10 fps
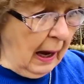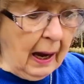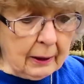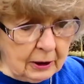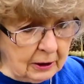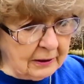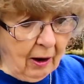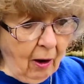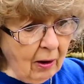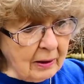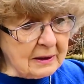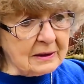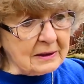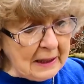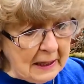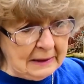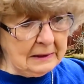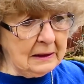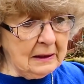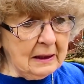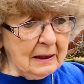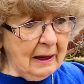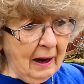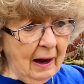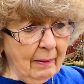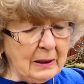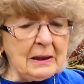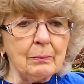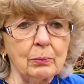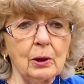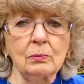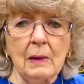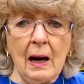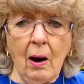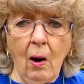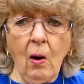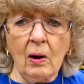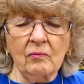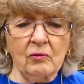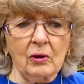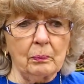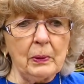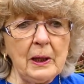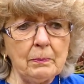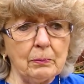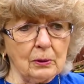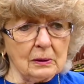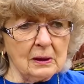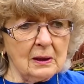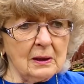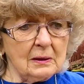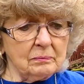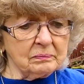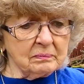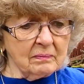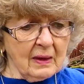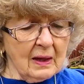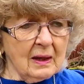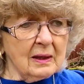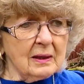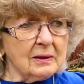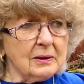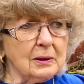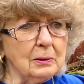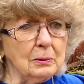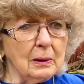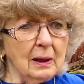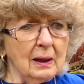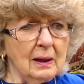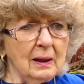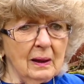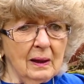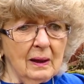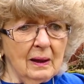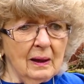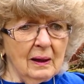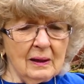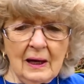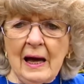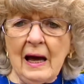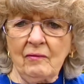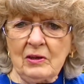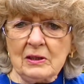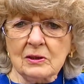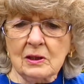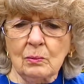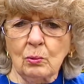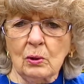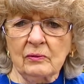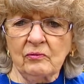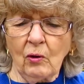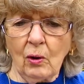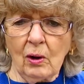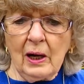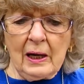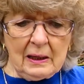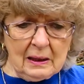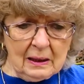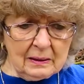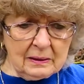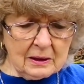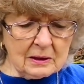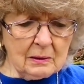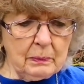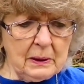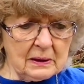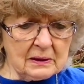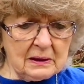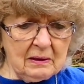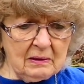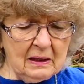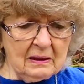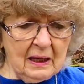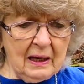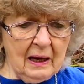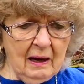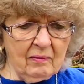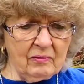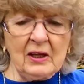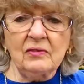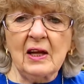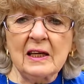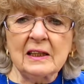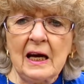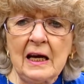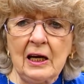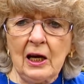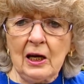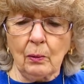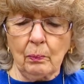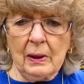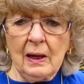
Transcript: I couldn't hardly stand it. I mean, it broke my heart for people to laugh at someone for a disability that they have that they can't help.